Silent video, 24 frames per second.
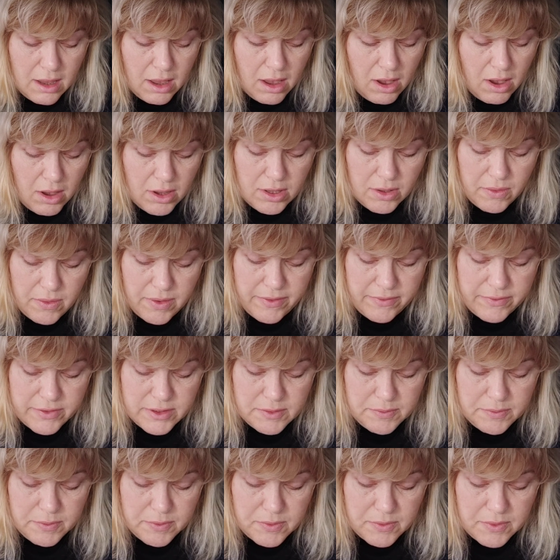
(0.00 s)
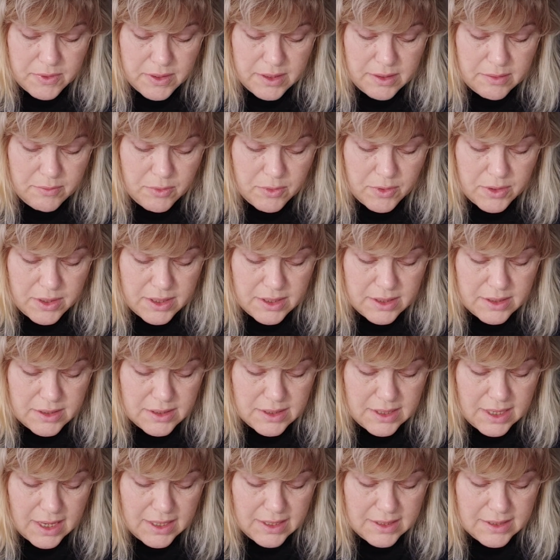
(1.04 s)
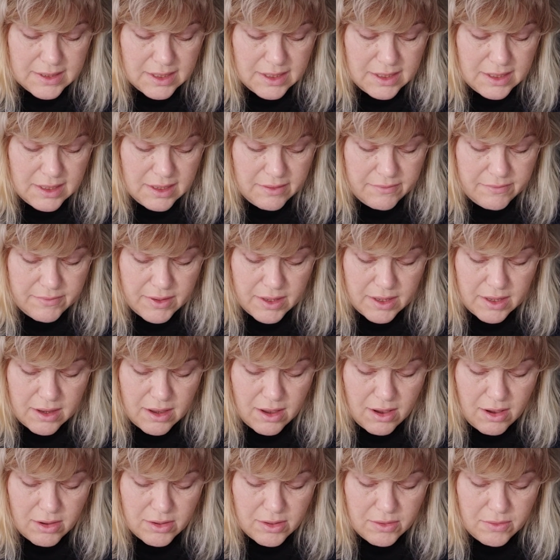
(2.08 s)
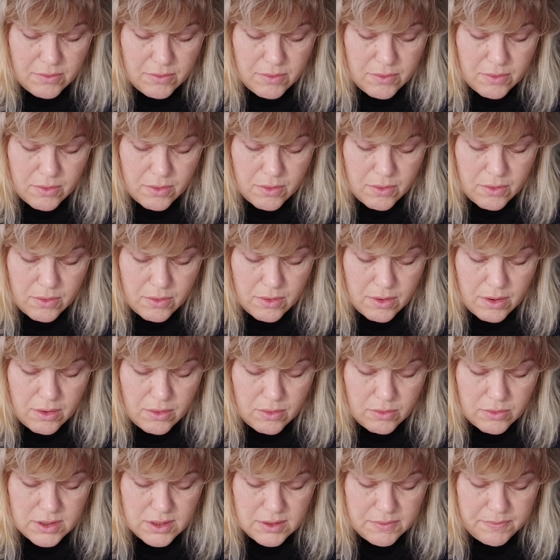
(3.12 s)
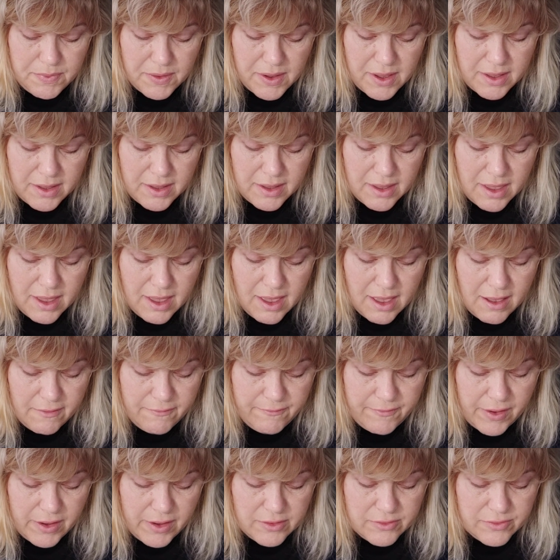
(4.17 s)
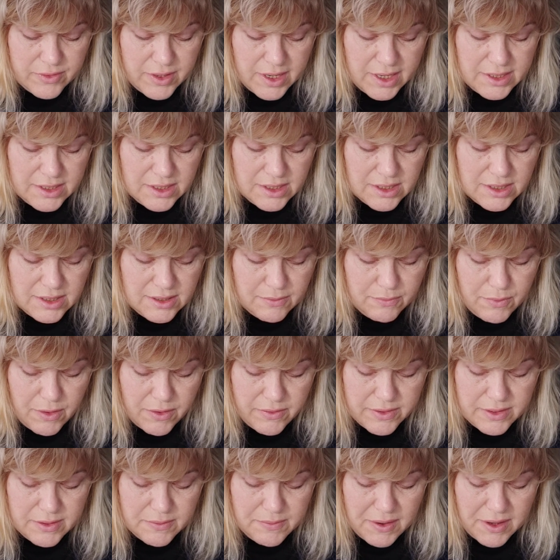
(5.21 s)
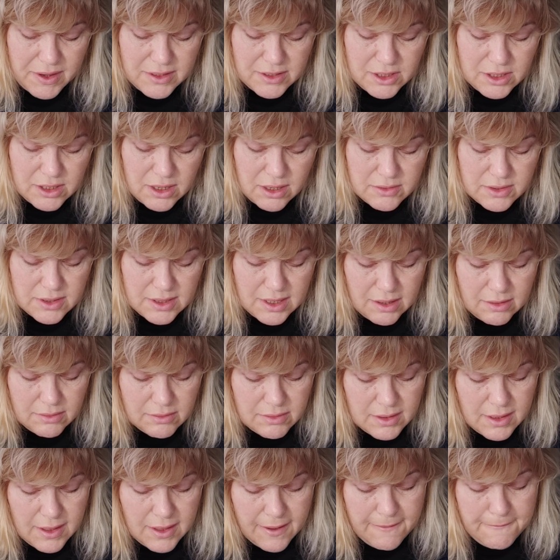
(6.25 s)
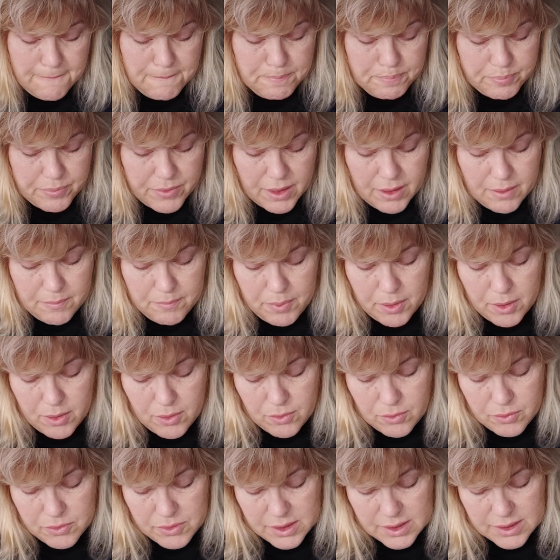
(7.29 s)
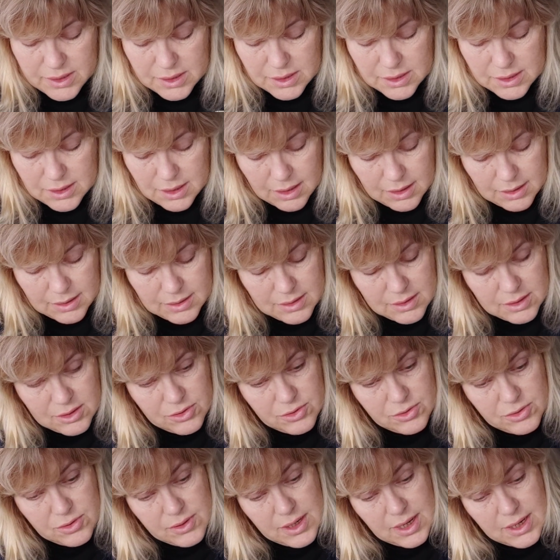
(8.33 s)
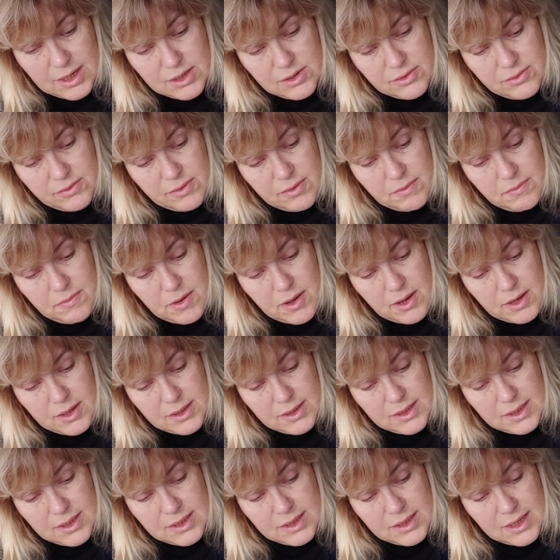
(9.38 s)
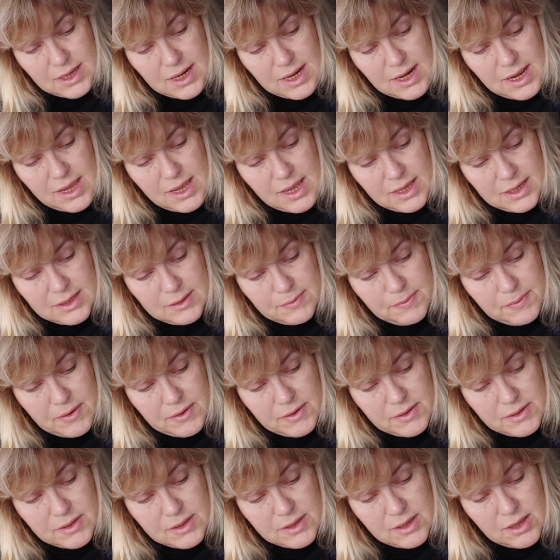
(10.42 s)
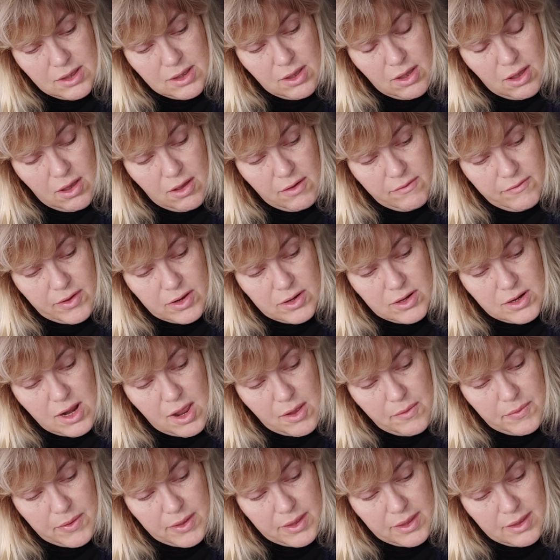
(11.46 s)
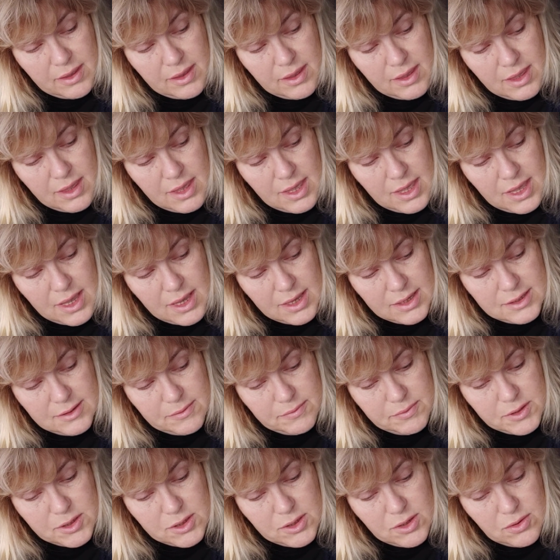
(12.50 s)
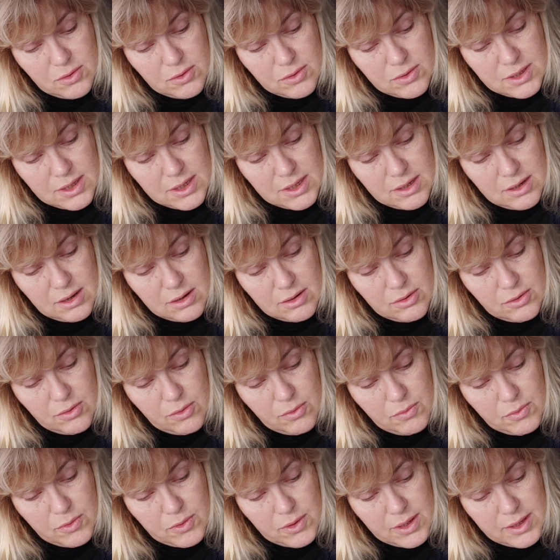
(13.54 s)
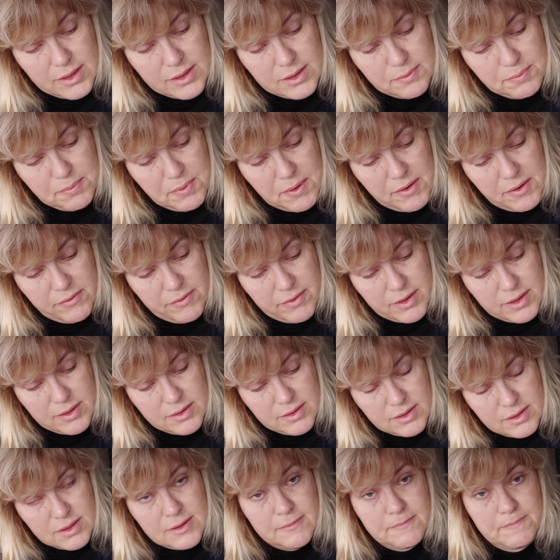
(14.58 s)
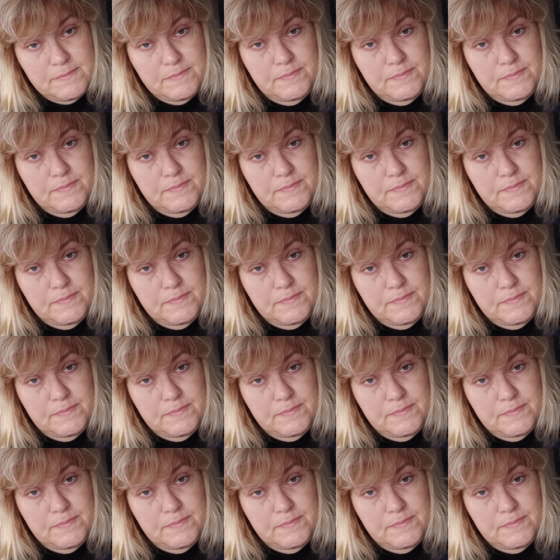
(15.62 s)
Are you irritable in the morning, dazed in the evening? Are you haunted by a failed relationship, worried about a child's health? Put all this aside. The true nature of the mind is a clear experience of our knowing. It is obscured in our normal experience.